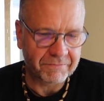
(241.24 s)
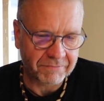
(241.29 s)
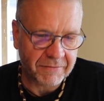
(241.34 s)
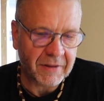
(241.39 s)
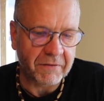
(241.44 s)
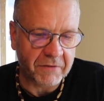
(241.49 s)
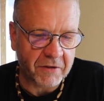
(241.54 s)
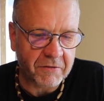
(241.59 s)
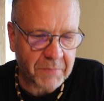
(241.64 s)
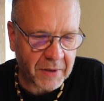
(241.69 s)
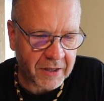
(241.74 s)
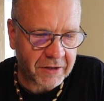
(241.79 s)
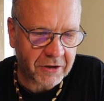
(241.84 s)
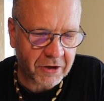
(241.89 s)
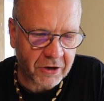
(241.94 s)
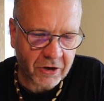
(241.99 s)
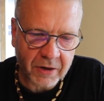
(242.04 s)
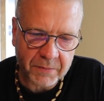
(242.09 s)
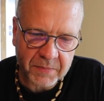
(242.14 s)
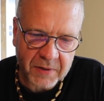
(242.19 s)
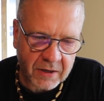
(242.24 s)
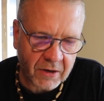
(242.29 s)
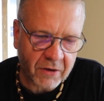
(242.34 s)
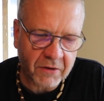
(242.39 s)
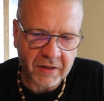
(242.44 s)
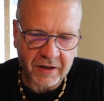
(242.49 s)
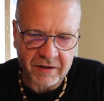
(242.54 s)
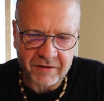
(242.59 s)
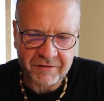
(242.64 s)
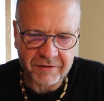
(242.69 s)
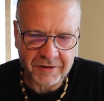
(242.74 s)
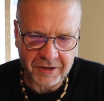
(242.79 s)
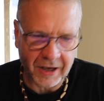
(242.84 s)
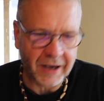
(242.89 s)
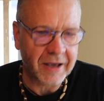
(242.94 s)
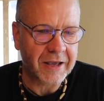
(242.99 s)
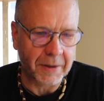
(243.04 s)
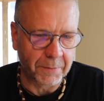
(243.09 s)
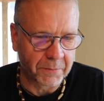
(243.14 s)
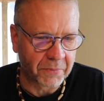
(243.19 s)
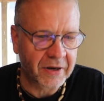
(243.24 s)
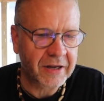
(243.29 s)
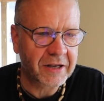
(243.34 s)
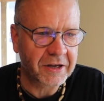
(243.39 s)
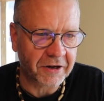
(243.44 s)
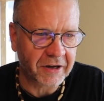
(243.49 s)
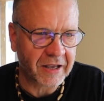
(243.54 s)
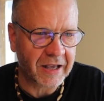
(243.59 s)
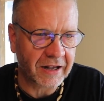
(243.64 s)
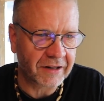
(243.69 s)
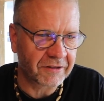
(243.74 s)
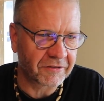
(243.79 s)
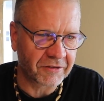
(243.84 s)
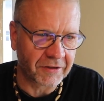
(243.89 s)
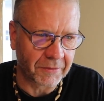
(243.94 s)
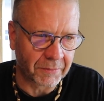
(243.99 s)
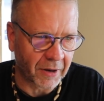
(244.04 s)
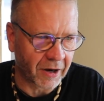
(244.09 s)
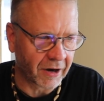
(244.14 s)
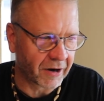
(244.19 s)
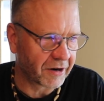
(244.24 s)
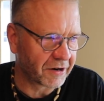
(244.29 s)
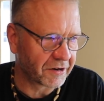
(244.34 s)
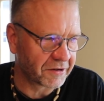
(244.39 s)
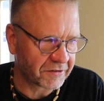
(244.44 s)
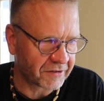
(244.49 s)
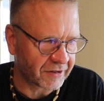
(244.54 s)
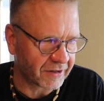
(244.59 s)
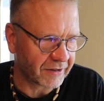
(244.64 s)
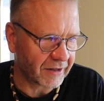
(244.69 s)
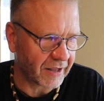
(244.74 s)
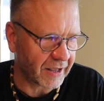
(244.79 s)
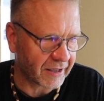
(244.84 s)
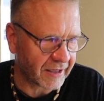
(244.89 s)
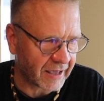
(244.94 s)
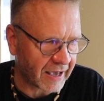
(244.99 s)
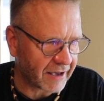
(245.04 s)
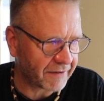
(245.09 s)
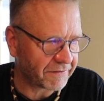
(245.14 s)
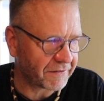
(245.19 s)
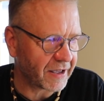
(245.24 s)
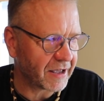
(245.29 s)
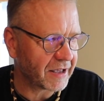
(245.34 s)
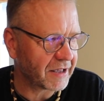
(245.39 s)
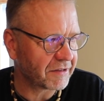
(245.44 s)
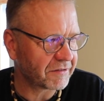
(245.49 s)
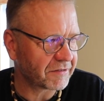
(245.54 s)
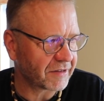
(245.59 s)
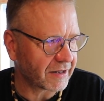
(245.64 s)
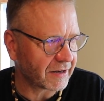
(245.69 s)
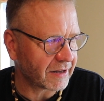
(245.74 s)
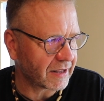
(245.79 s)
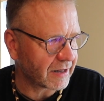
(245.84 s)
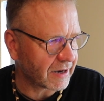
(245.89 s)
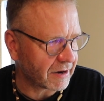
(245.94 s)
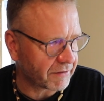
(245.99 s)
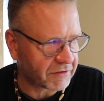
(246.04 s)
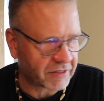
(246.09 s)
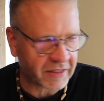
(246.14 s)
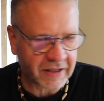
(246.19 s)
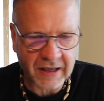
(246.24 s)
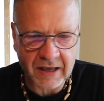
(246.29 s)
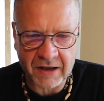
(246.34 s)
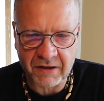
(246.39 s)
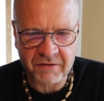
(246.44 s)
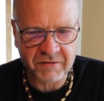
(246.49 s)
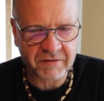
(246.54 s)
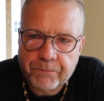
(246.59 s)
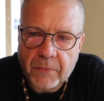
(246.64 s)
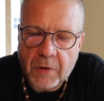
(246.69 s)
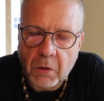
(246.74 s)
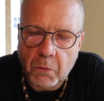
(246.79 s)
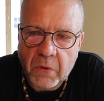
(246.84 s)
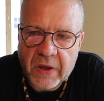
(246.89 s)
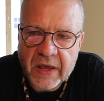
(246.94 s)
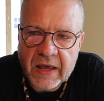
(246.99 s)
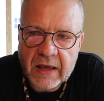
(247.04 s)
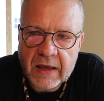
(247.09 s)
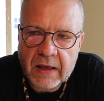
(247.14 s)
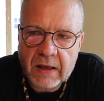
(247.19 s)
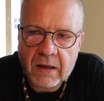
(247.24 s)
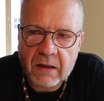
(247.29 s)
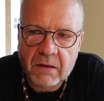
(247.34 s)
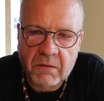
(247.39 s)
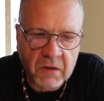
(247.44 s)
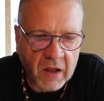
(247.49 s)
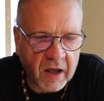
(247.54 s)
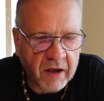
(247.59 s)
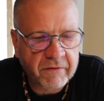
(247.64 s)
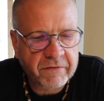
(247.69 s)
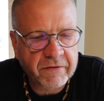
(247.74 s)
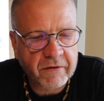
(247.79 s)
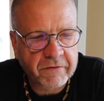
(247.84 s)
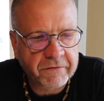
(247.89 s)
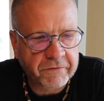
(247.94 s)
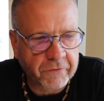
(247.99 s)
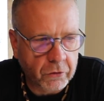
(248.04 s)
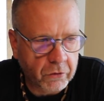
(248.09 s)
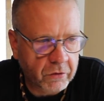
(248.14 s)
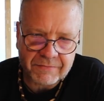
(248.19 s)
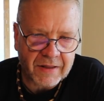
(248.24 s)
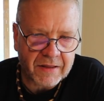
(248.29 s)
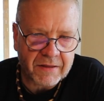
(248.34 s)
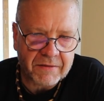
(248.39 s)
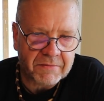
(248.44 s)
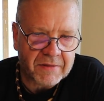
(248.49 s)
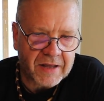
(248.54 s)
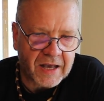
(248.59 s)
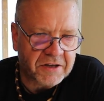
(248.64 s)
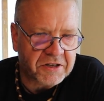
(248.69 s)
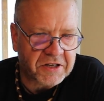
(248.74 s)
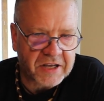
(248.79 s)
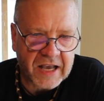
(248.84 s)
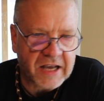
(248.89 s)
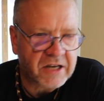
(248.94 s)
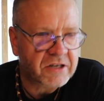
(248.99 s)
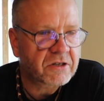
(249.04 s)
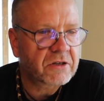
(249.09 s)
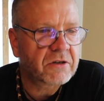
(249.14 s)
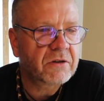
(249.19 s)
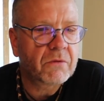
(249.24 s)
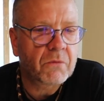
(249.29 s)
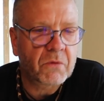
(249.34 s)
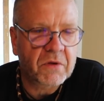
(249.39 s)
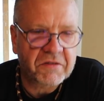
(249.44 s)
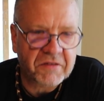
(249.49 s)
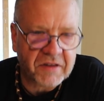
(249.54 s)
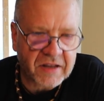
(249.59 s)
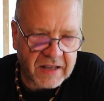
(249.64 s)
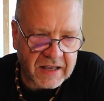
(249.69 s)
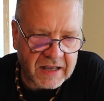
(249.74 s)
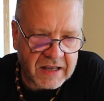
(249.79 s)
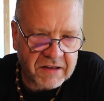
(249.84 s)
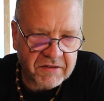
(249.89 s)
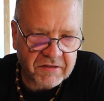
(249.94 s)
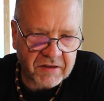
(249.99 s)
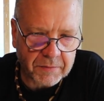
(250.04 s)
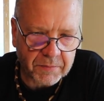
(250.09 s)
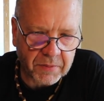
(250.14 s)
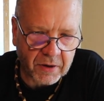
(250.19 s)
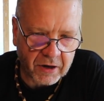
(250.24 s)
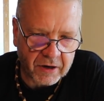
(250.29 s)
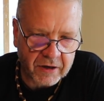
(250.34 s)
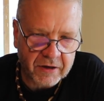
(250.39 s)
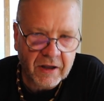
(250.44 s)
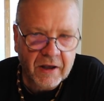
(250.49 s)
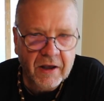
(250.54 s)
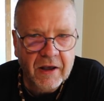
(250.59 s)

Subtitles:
If you've been to Europe, you know this. You bring your kids to bars and cafes and everything else. We love food. The education was the easy part.